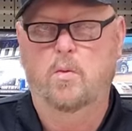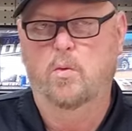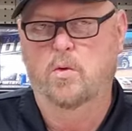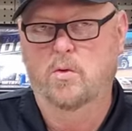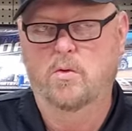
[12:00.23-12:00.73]

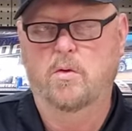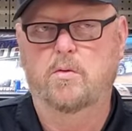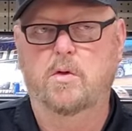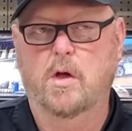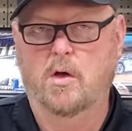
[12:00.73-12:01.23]

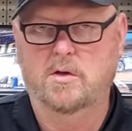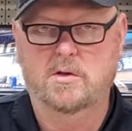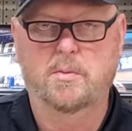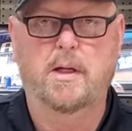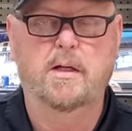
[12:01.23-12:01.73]
I'll
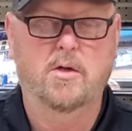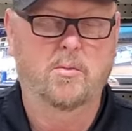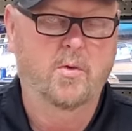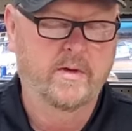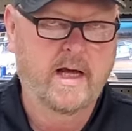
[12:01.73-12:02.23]
explain a little
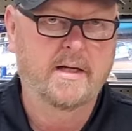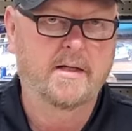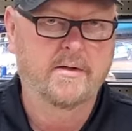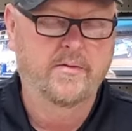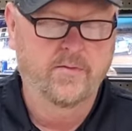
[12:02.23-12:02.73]
more of that in
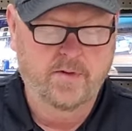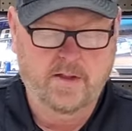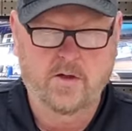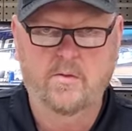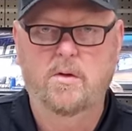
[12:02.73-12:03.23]
a different
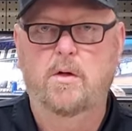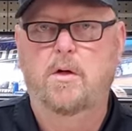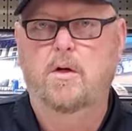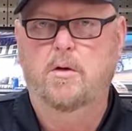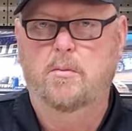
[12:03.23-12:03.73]
video,
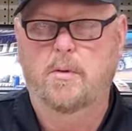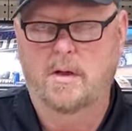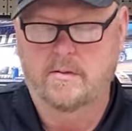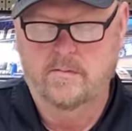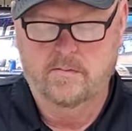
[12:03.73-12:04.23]

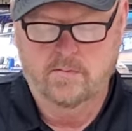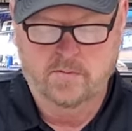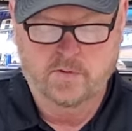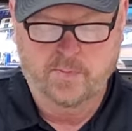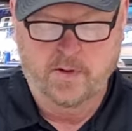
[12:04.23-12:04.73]
but
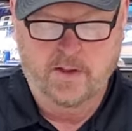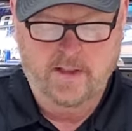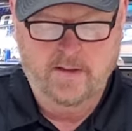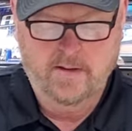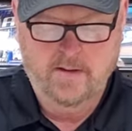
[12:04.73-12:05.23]

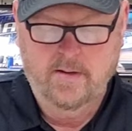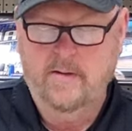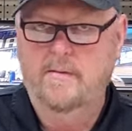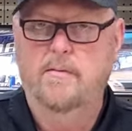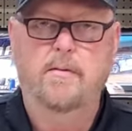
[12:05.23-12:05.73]
spring,
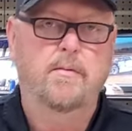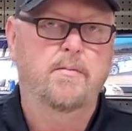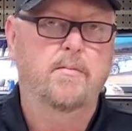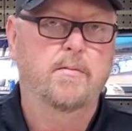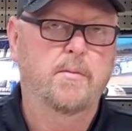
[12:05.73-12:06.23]

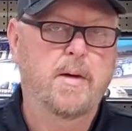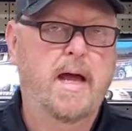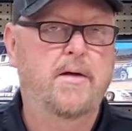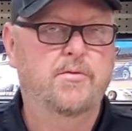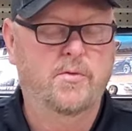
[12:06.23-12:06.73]
the
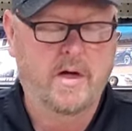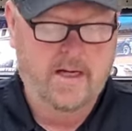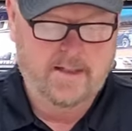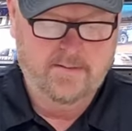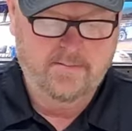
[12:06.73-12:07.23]
math's
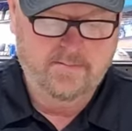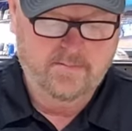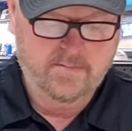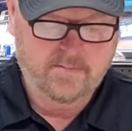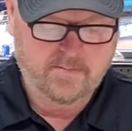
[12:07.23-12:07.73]
right,
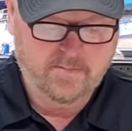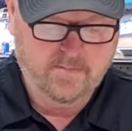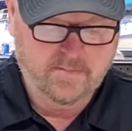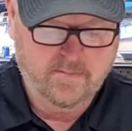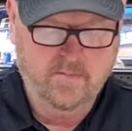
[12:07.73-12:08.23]

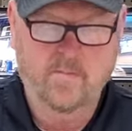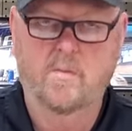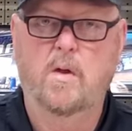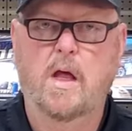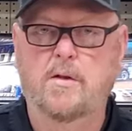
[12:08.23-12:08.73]

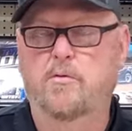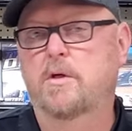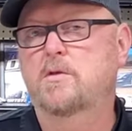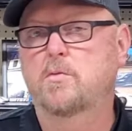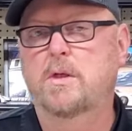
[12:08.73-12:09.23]
and the
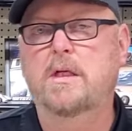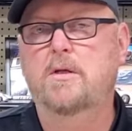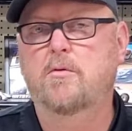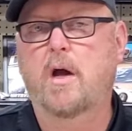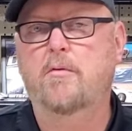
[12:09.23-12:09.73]
reason we need
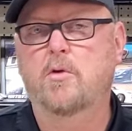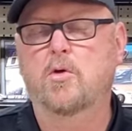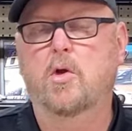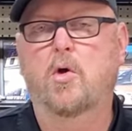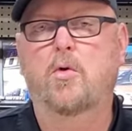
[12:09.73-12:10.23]
the right rear
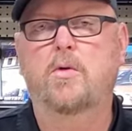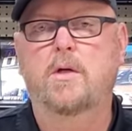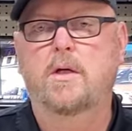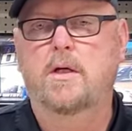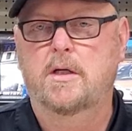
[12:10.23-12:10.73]
load
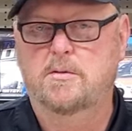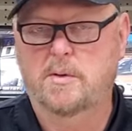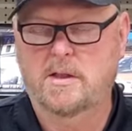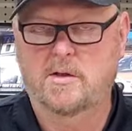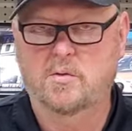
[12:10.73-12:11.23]
is
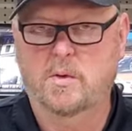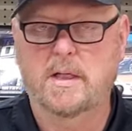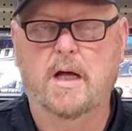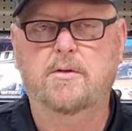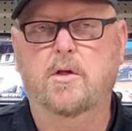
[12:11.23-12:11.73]
because
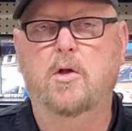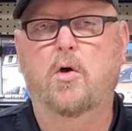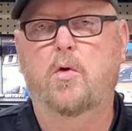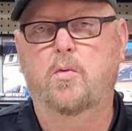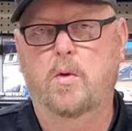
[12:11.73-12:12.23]
without the
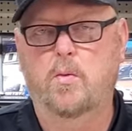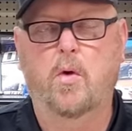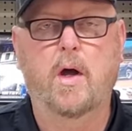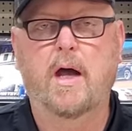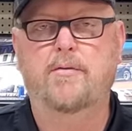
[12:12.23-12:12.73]
load, we
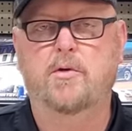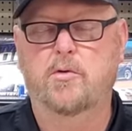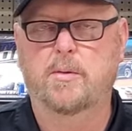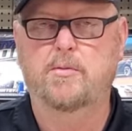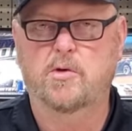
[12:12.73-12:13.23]
won't have the
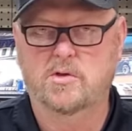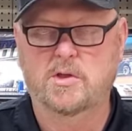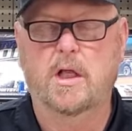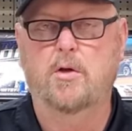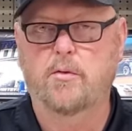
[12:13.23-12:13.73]
grip to
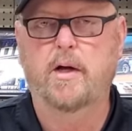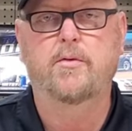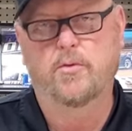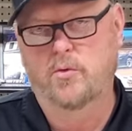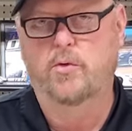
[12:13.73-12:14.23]

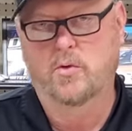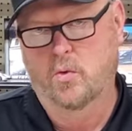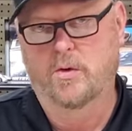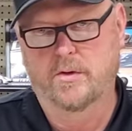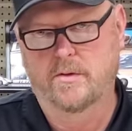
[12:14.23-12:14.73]
accelerate through the
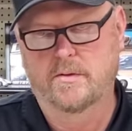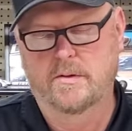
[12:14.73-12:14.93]
corner.